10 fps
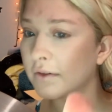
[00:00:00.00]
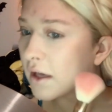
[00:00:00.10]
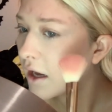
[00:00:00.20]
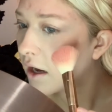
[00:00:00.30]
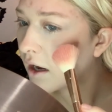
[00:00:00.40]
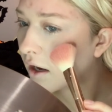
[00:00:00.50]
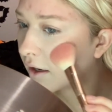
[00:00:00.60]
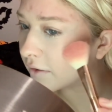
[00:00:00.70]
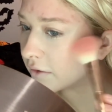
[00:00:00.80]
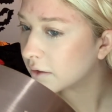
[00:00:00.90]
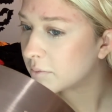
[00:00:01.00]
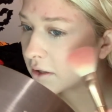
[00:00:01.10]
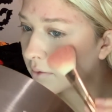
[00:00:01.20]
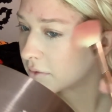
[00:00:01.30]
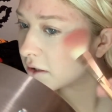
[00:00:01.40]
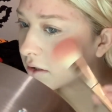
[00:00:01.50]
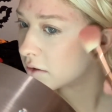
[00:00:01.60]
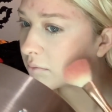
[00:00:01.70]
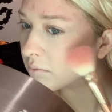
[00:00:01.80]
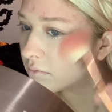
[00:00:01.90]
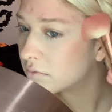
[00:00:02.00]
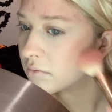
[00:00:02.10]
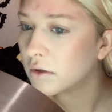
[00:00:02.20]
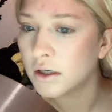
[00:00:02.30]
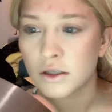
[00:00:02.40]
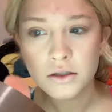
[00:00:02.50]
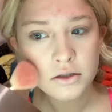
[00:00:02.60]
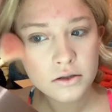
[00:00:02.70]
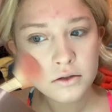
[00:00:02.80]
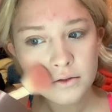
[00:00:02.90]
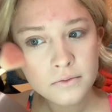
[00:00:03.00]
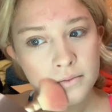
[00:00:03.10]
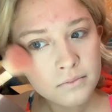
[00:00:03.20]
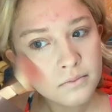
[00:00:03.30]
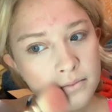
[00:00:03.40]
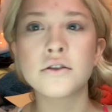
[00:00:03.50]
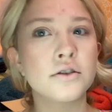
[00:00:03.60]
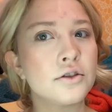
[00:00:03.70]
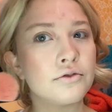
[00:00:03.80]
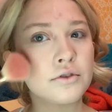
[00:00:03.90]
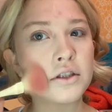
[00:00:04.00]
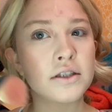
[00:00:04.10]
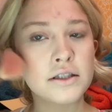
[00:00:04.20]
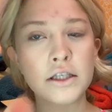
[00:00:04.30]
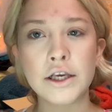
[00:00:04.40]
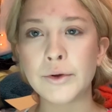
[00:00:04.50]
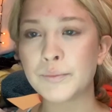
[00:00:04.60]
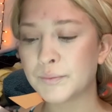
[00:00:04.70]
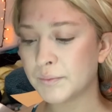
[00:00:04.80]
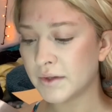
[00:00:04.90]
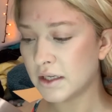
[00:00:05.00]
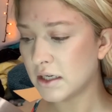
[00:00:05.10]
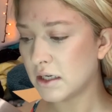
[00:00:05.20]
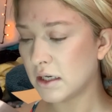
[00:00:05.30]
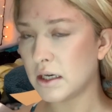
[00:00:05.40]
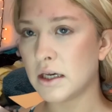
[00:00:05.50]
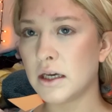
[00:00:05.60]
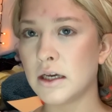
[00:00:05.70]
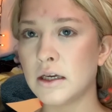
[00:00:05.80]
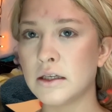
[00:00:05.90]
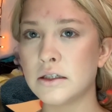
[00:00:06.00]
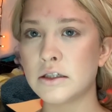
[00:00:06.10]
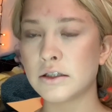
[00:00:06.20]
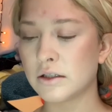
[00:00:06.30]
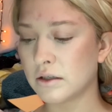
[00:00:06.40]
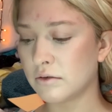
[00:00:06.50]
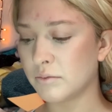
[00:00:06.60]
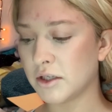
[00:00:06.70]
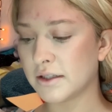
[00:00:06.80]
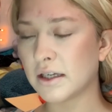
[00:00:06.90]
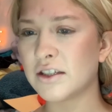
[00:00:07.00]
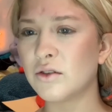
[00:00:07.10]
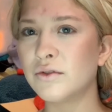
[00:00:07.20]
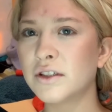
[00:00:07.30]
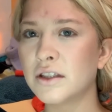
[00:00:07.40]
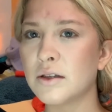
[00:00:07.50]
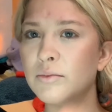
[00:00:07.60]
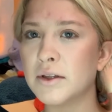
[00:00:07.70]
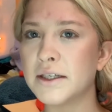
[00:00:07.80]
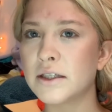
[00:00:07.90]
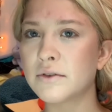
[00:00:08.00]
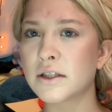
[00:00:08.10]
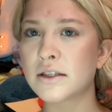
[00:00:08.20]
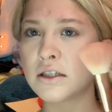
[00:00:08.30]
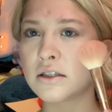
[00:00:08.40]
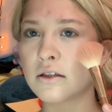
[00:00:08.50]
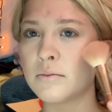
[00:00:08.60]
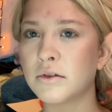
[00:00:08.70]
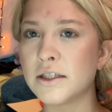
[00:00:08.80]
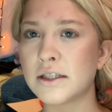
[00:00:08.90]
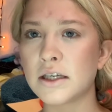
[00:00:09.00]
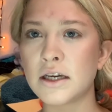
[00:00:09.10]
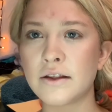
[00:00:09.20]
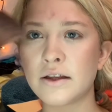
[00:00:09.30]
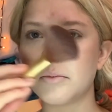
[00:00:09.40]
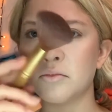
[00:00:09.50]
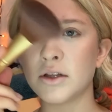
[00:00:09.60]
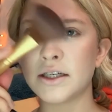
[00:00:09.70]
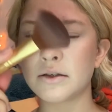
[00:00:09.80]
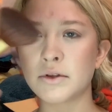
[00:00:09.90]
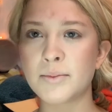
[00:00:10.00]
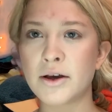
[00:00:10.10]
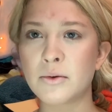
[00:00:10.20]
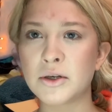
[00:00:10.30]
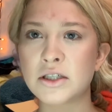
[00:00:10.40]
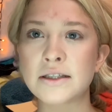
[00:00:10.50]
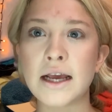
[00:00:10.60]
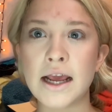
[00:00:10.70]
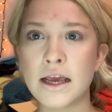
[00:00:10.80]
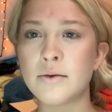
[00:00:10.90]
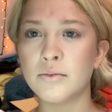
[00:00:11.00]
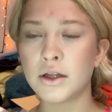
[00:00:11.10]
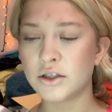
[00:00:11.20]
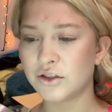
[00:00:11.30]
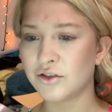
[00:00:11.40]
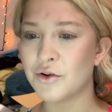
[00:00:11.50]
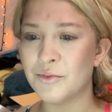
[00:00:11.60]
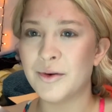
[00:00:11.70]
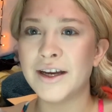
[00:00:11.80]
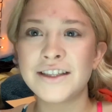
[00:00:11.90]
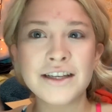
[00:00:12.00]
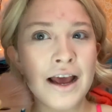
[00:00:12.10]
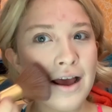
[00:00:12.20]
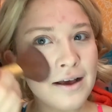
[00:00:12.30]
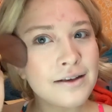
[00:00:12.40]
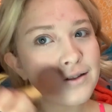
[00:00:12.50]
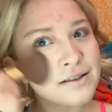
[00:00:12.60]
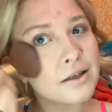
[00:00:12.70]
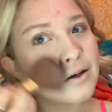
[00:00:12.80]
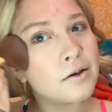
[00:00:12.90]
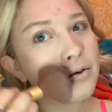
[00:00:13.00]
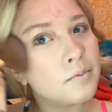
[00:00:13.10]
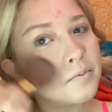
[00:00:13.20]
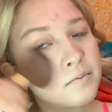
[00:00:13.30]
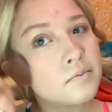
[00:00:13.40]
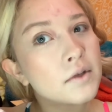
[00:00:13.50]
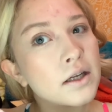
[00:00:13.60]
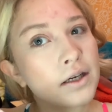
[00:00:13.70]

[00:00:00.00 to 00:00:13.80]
highly pigmented blush, as you can see. And just so, because I don't really like blending with this, I just like placing it and then blending with the powder brush because I hate blush so much. So then I